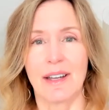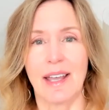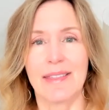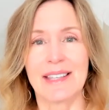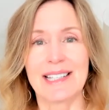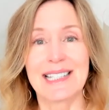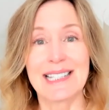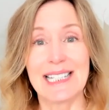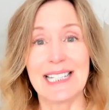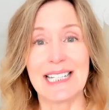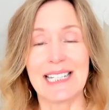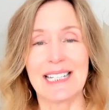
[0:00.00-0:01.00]
and the
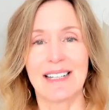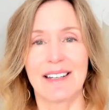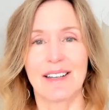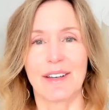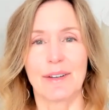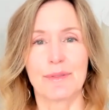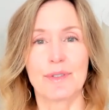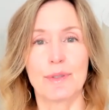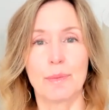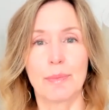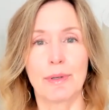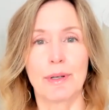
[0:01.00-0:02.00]
siddhi of
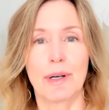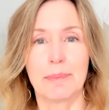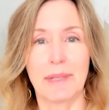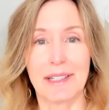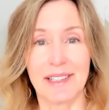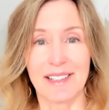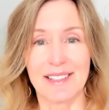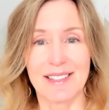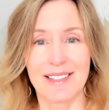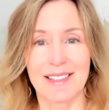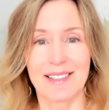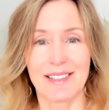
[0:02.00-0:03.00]

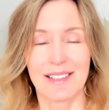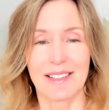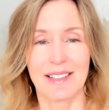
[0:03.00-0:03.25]
superabundance.